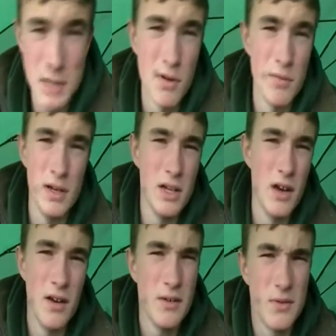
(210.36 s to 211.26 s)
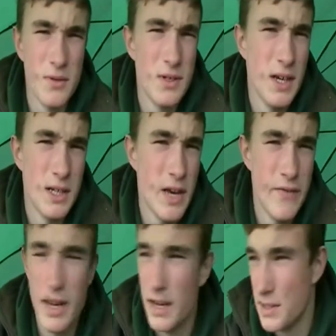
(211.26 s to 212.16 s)
it's probably like sort of
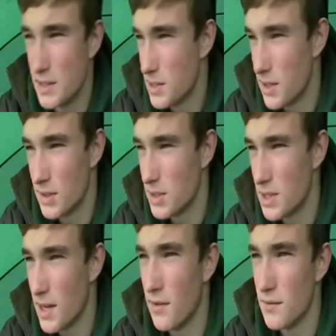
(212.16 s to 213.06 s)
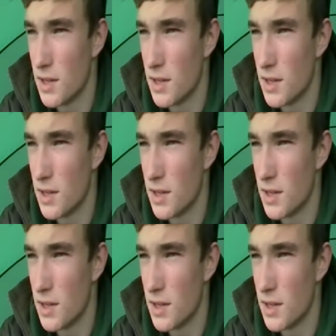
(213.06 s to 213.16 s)
6-7 acres in size itself.